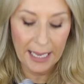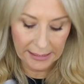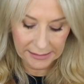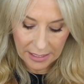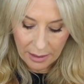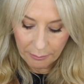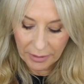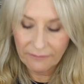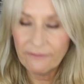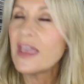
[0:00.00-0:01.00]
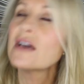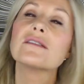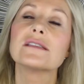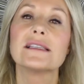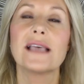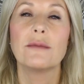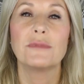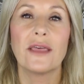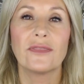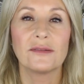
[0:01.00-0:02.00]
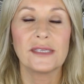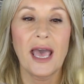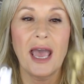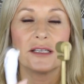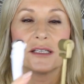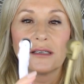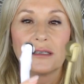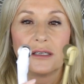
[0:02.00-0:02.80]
is, but it feels the same depth as that,